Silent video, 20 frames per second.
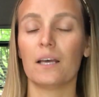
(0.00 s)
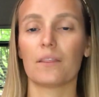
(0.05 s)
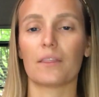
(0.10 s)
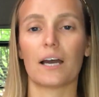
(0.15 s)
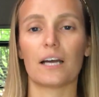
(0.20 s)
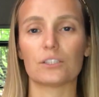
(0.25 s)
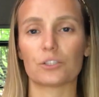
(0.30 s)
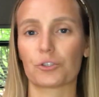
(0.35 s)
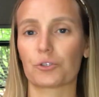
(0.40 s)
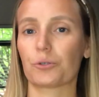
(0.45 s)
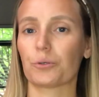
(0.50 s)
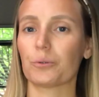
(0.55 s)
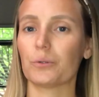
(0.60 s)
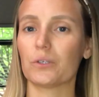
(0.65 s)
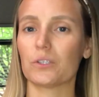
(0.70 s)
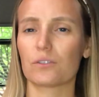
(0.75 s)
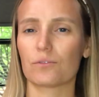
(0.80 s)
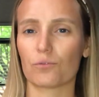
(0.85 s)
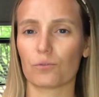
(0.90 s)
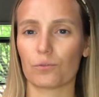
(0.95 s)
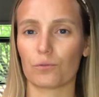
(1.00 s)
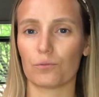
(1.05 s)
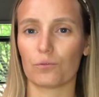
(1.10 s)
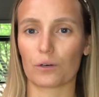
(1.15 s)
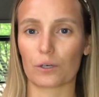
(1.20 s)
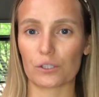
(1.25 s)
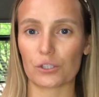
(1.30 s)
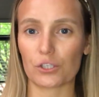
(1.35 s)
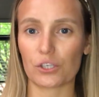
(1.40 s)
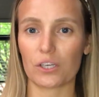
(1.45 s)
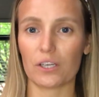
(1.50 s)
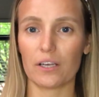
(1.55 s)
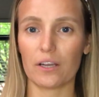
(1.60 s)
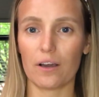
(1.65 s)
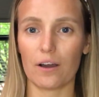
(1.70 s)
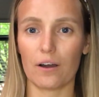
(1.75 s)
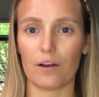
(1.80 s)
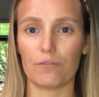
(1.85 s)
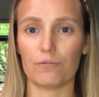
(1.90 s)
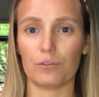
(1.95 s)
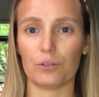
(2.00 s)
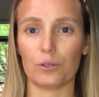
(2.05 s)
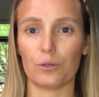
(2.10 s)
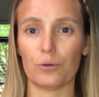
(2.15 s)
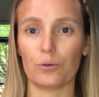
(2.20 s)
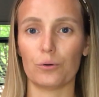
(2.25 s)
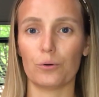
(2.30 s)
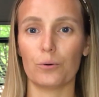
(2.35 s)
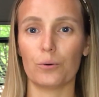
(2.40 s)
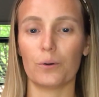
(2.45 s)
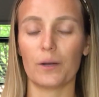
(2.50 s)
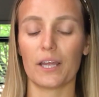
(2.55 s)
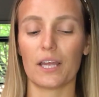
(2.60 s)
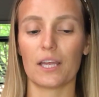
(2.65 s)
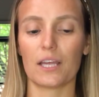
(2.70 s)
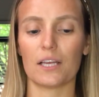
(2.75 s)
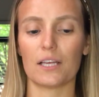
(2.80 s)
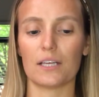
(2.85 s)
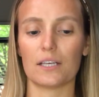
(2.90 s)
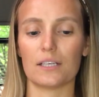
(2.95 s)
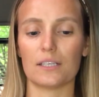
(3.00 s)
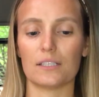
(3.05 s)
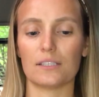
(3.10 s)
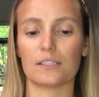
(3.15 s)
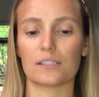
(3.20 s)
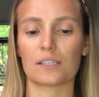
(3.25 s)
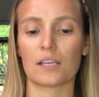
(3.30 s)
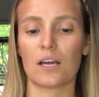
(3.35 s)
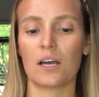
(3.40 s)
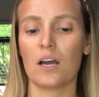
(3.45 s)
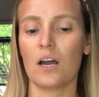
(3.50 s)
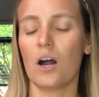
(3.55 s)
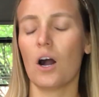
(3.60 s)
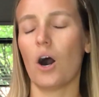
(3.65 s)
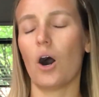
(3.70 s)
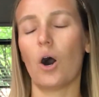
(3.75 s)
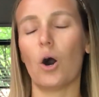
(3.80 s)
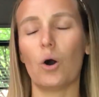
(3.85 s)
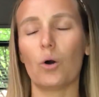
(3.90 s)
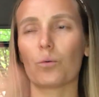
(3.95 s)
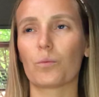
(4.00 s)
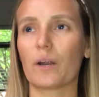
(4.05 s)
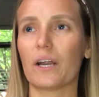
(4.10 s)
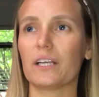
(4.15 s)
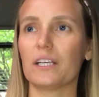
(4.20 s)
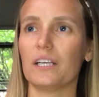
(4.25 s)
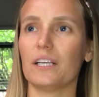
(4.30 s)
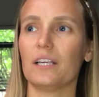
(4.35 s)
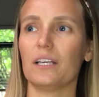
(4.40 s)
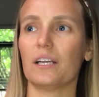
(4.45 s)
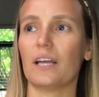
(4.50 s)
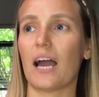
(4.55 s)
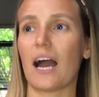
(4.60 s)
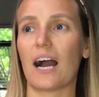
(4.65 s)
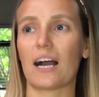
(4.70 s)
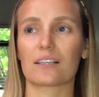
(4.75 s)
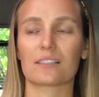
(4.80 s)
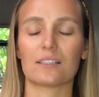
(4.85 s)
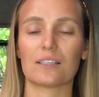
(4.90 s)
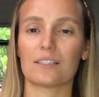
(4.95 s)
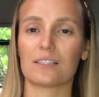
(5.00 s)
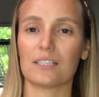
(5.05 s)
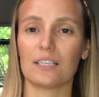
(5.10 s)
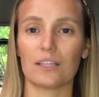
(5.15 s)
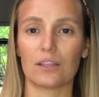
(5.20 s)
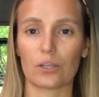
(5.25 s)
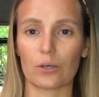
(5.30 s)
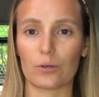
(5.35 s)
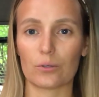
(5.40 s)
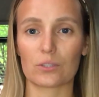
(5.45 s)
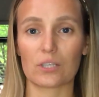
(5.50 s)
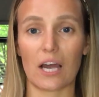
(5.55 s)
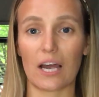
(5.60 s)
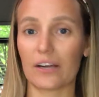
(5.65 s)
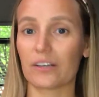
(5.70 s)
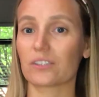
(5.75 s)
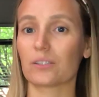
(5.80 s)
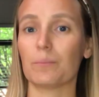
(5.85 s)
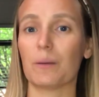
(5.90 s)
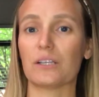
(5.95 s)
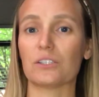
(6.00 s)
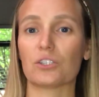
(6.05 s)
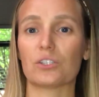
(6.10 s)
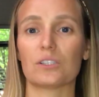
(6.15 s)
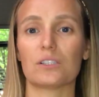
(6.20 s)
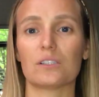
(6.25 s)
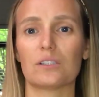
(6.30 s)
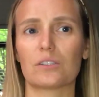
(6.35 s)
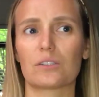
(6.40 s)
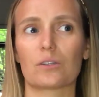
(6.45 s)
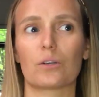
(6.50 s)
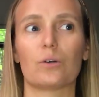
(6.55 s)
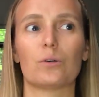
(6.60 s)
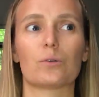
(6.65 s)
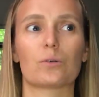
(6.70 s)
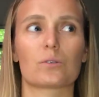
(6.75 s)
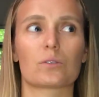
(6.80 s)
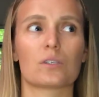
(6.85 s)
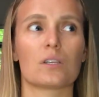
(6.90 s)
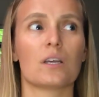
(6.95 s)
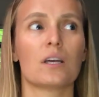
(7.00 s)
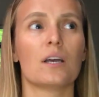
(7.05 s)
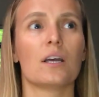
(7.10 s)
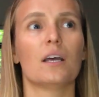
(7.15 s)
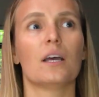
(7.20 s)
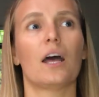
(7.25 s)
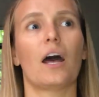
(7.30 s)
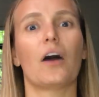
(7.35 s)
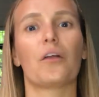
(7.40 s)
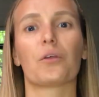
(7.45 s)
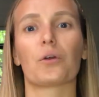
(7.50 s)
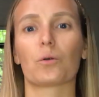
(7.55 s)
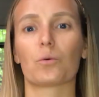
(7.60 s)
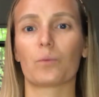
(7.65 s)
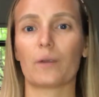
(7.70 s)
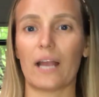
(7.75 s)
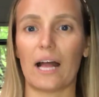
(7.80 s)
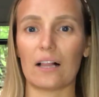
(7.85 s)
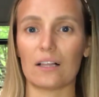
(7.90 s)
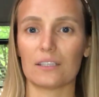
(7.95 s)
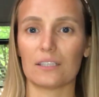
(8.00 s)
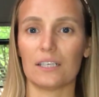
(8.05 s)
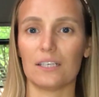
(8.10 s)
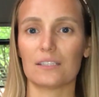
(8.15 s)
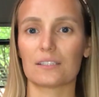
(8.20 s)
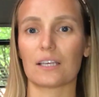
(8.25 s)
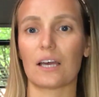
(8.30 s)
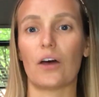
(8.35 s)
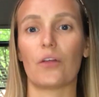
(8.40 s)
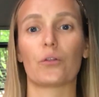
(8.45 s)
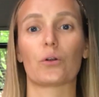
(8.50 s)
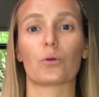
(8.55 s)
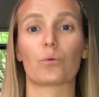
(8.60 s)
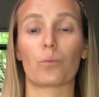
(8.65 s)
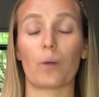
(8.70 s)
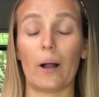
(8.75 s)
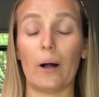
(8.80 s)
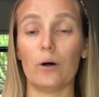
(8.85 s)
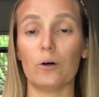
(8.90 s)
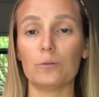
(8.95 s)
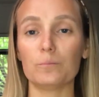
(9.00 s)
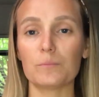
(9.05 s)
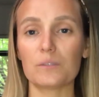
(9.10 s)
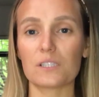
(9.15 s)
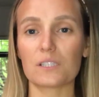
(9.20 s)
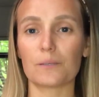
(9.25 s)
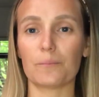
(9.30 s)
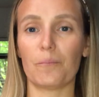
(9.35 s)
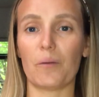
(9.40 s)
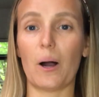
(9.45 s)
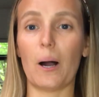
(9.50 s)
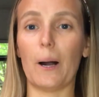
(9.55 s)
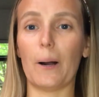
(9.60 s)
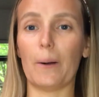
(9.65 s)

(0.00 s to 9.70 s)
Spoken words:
That truest version of you is already accessing those higher dimensions, those other realities, other realms.